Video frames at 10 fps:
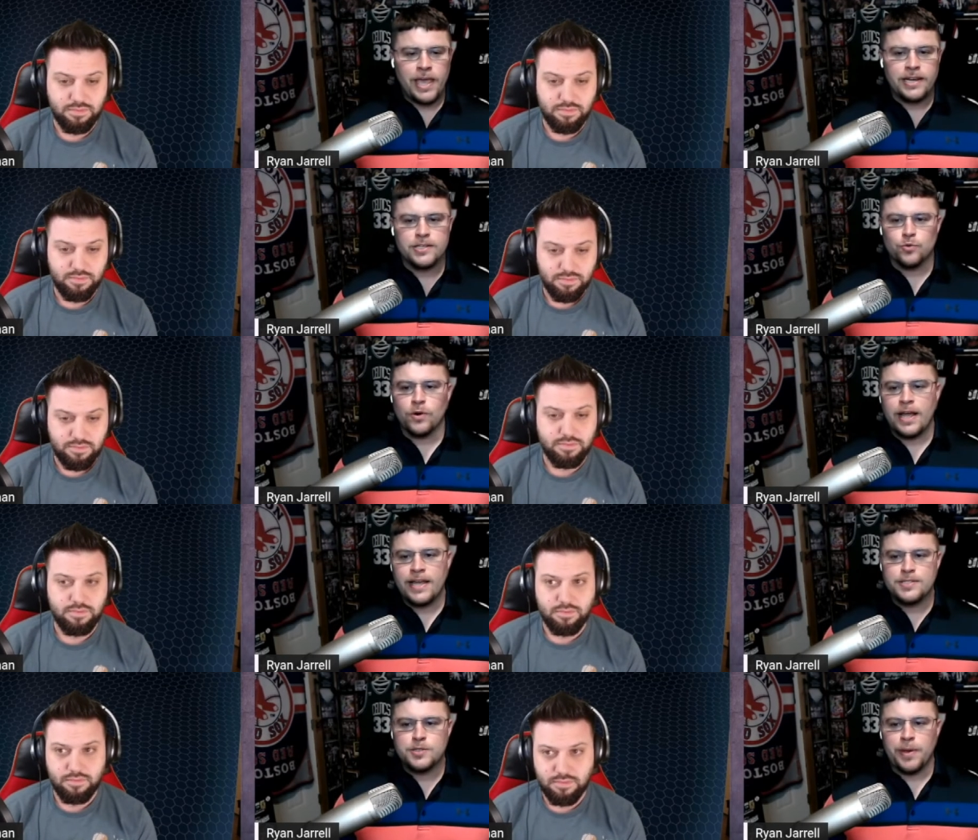Speaker 1: main is
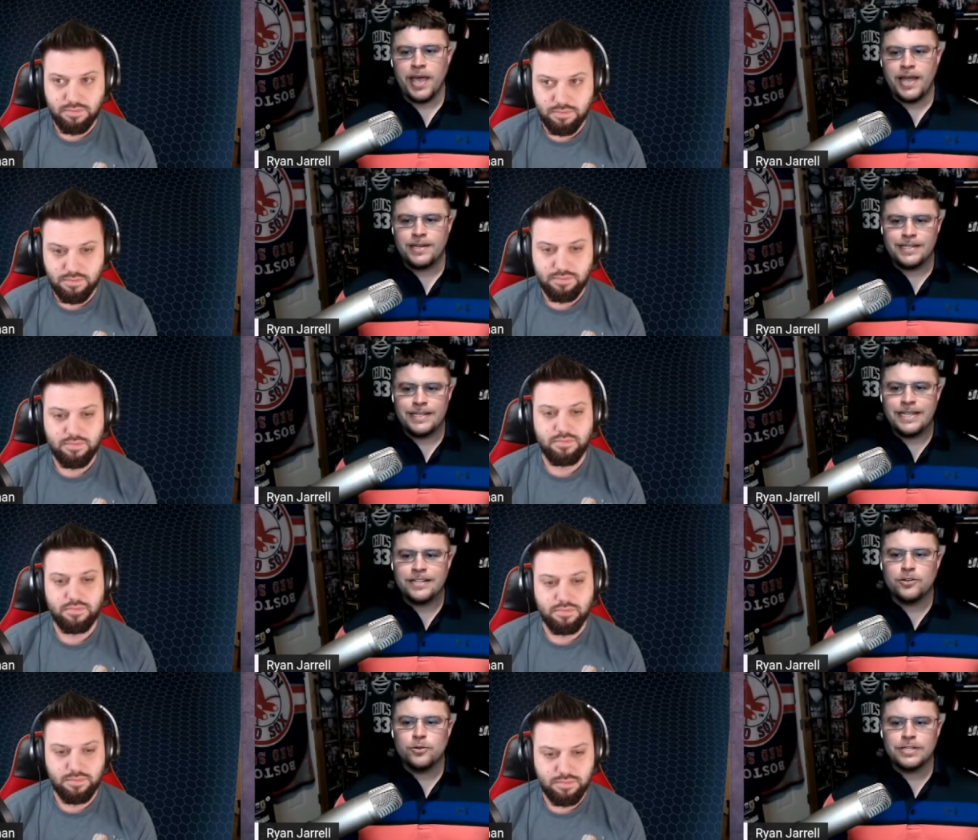Ryan Spann and
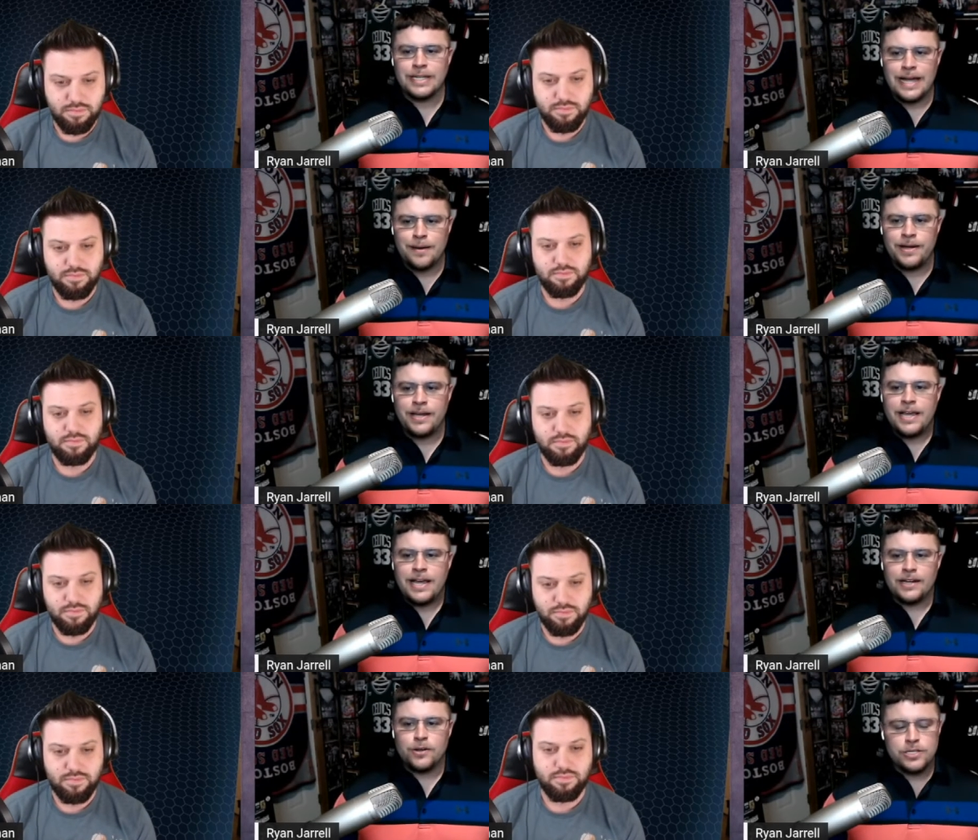Ion Cutelaba.
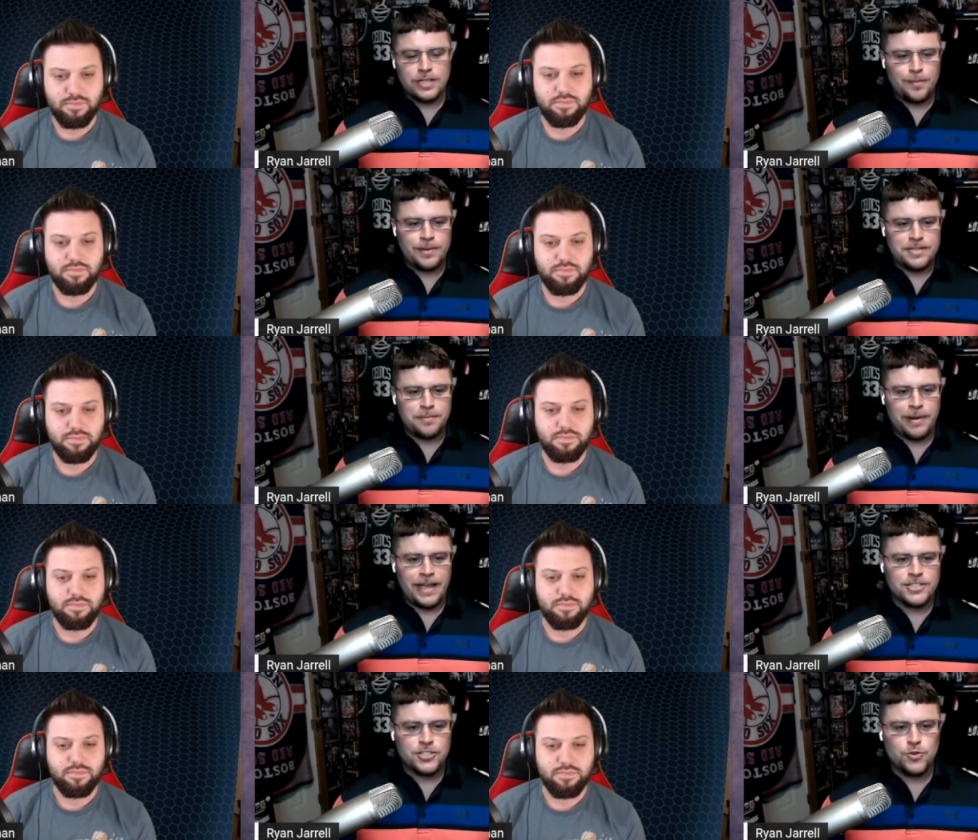Cutelaba is a
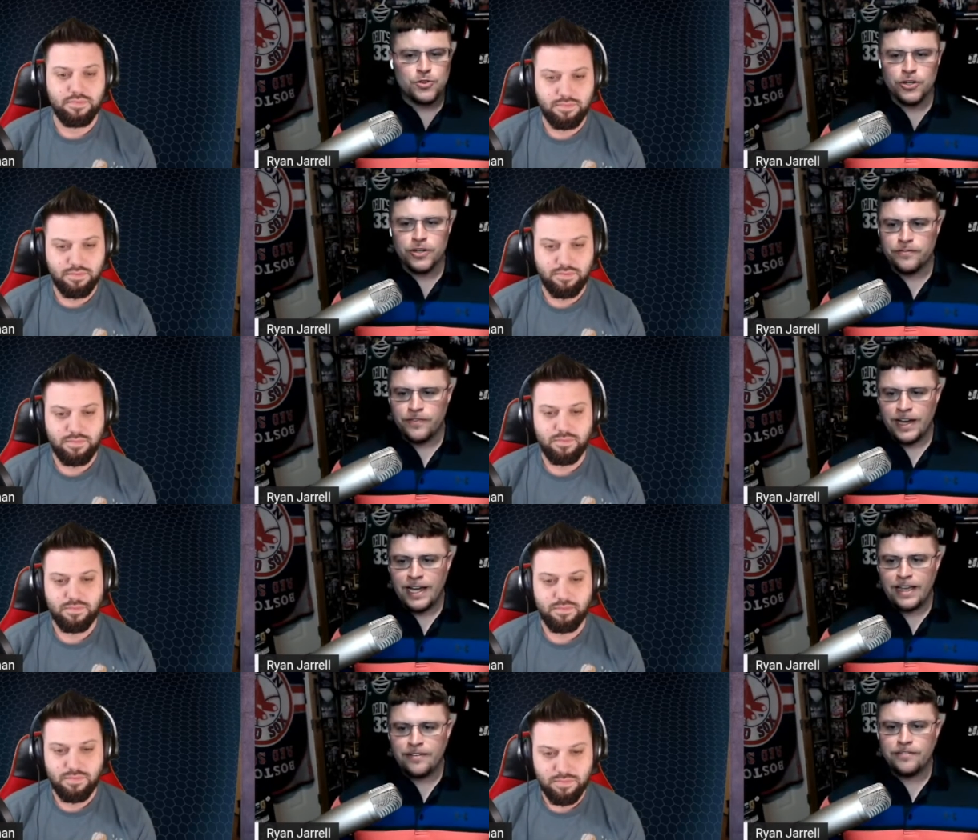minus
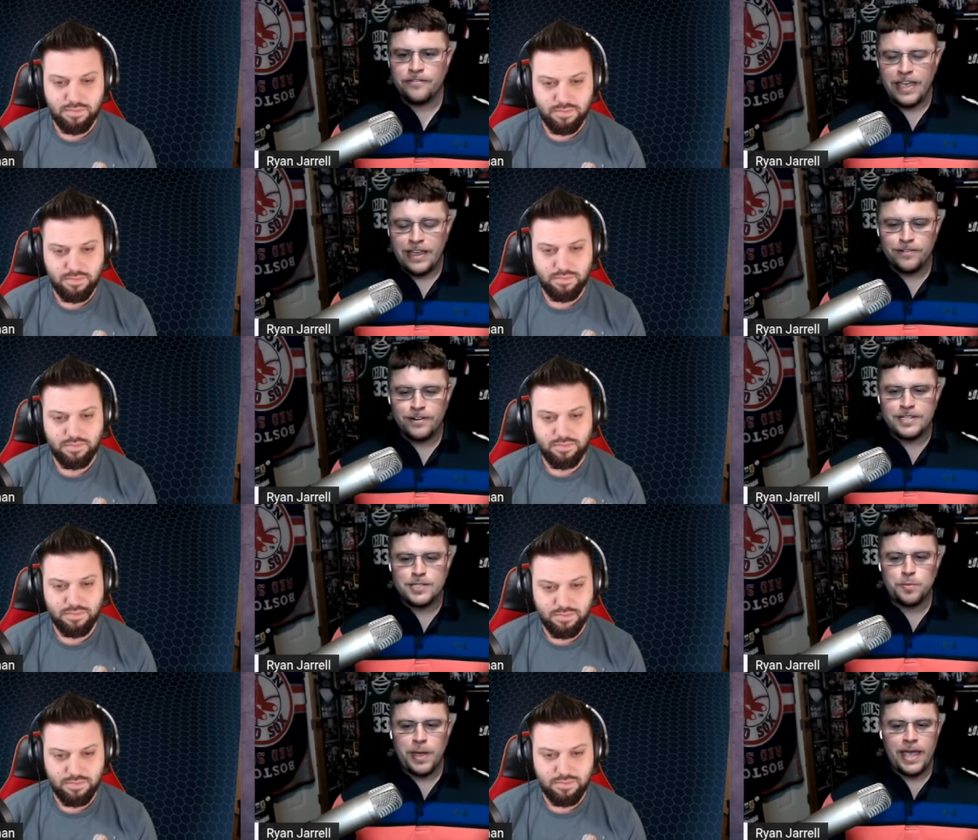235
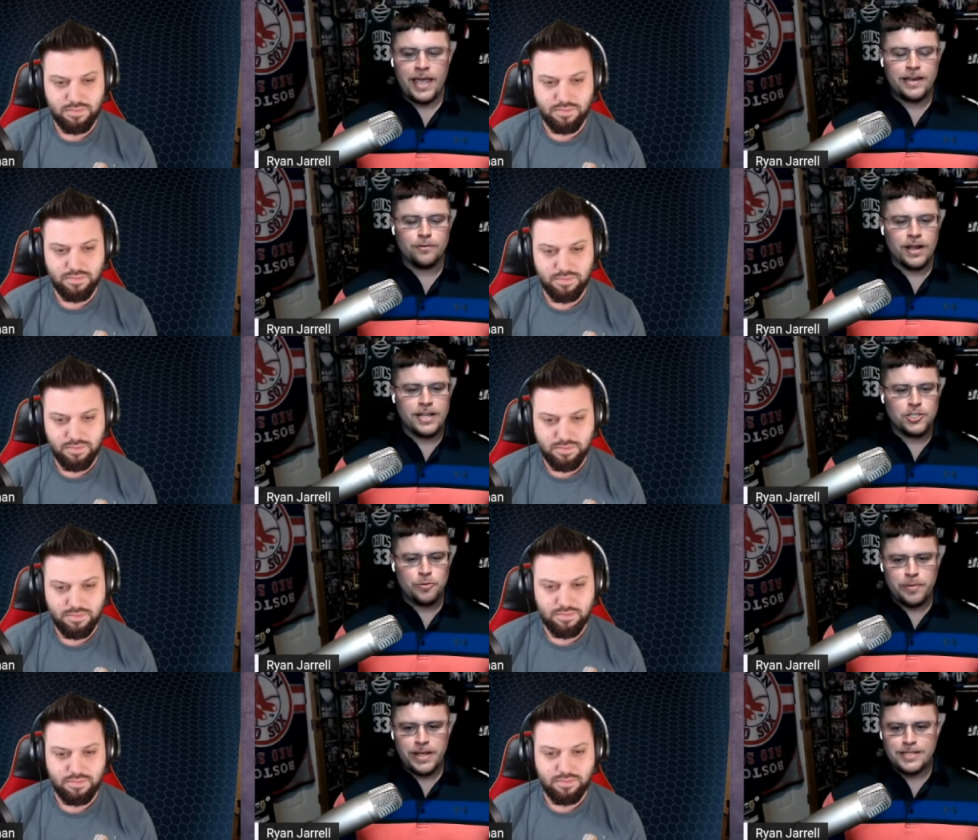favorite. Spann, Ryan
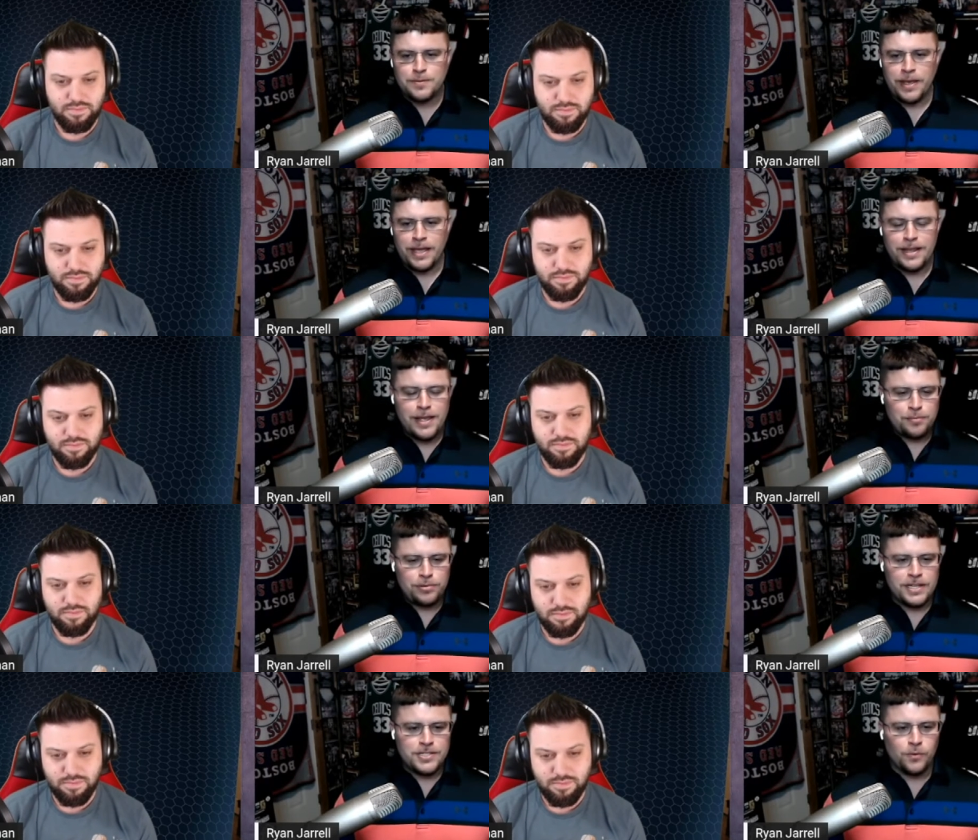Superman Spann,
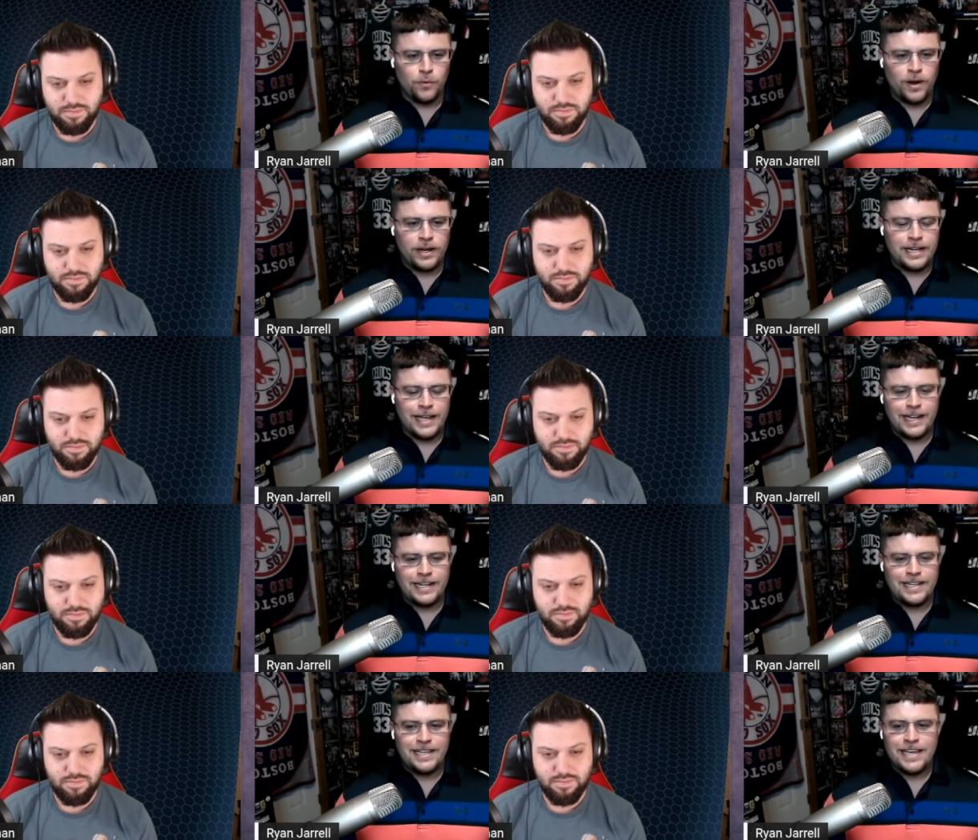plus
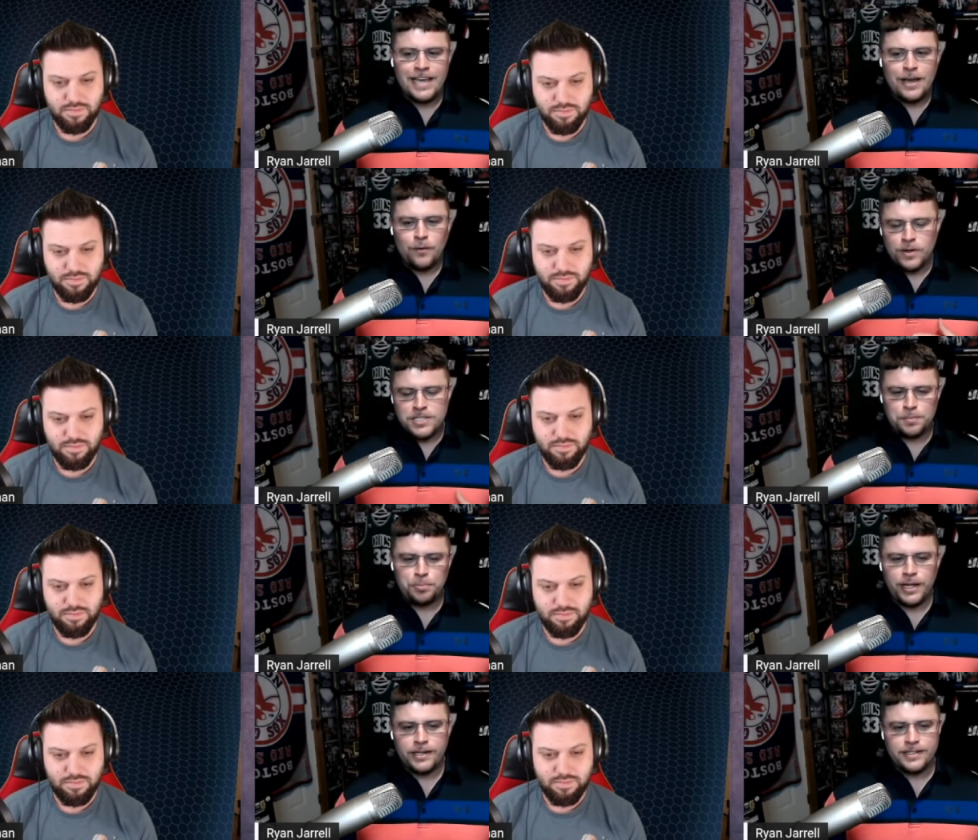190. What's the
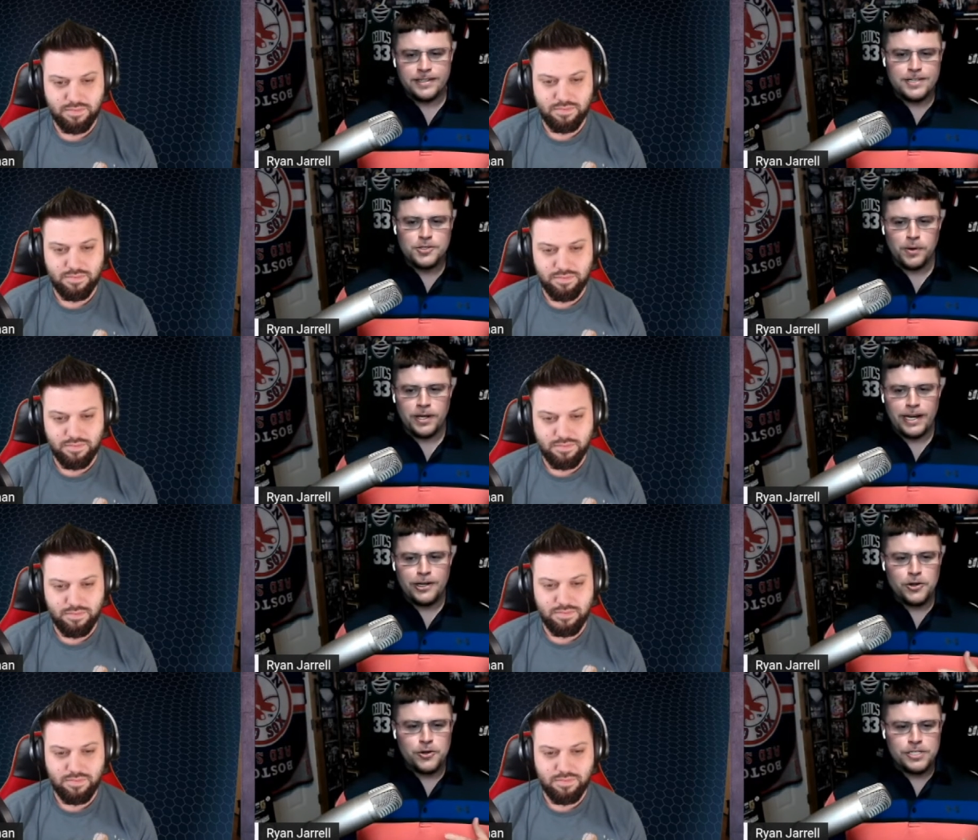play on this one?
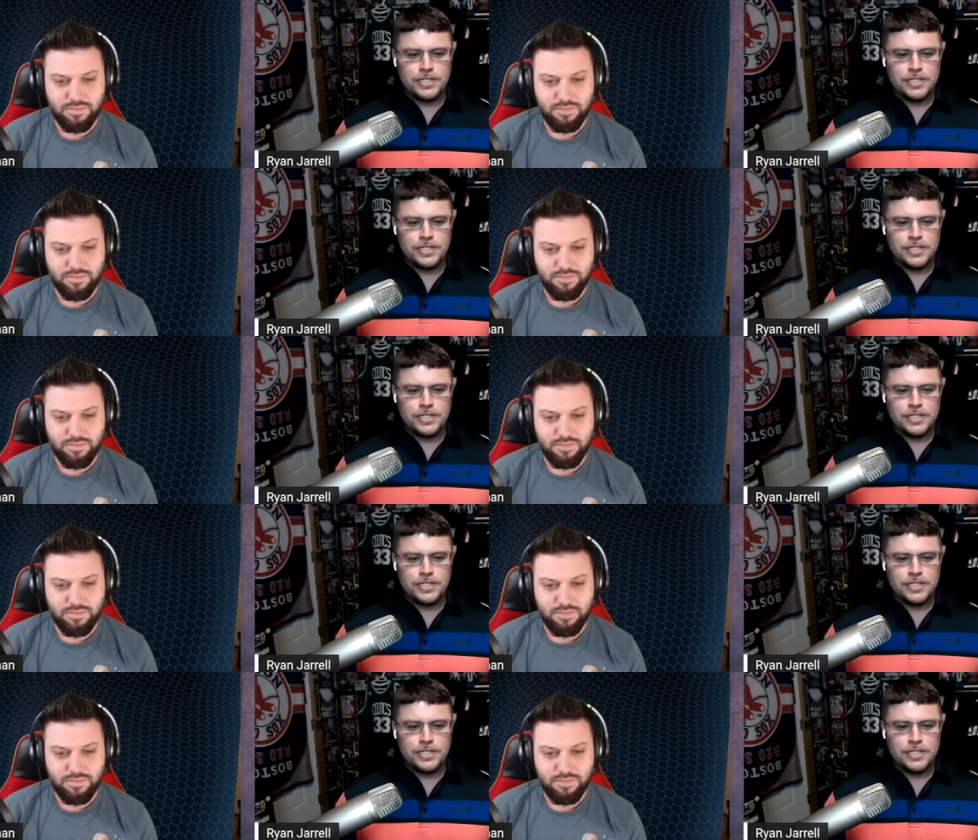I know